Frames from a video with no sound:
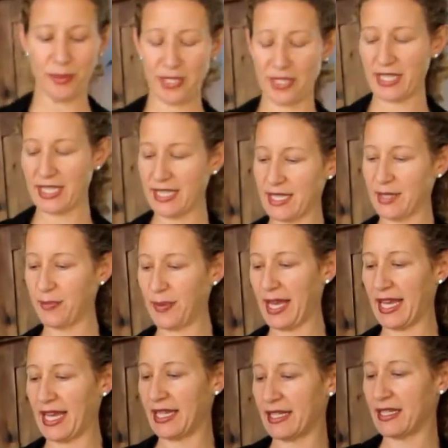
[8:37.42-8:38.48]

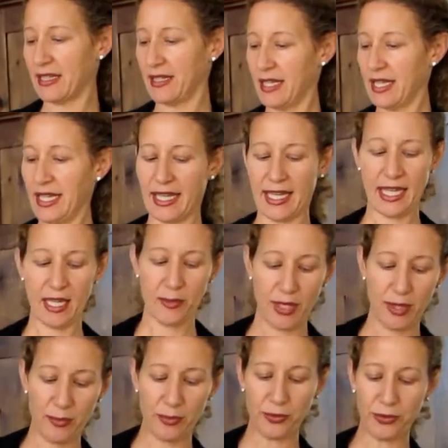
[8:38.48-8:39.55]
participate in
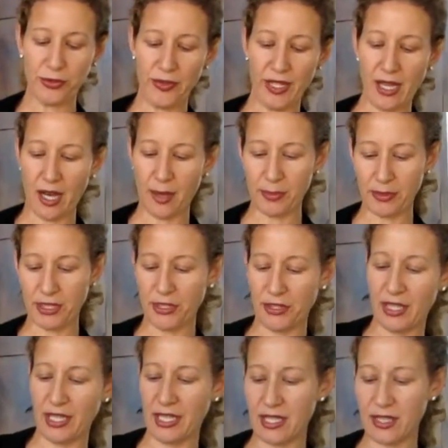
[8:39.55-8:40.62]
improving
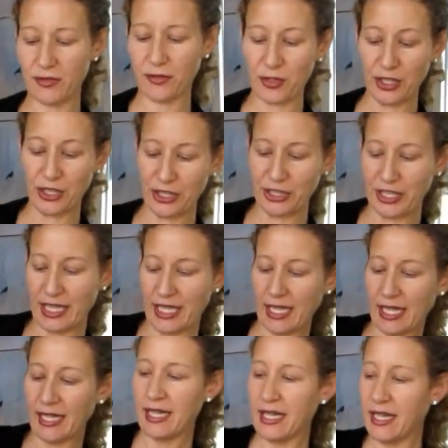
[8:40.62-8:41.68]
opportunities for
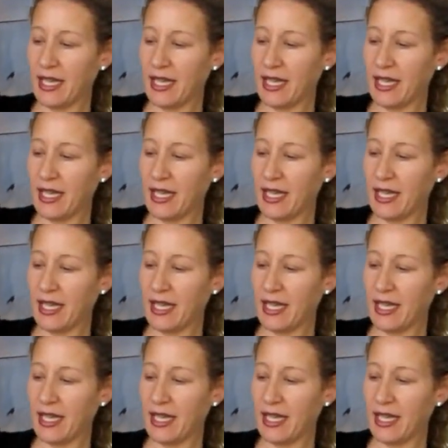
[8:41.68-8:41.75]
learning,